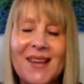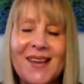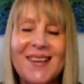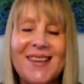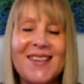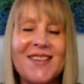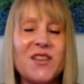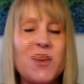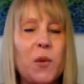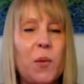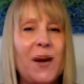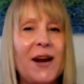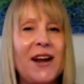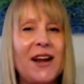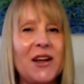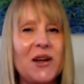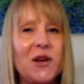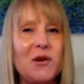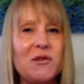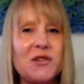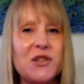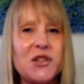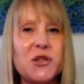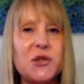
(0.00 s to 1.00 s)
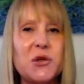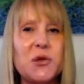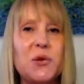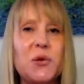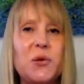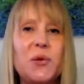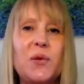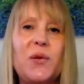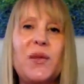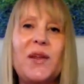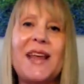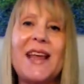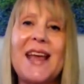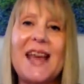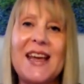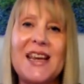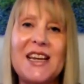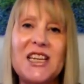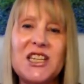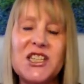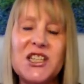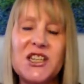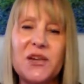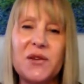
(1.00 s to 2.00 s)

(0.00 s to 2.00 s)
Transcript: So when I got to the age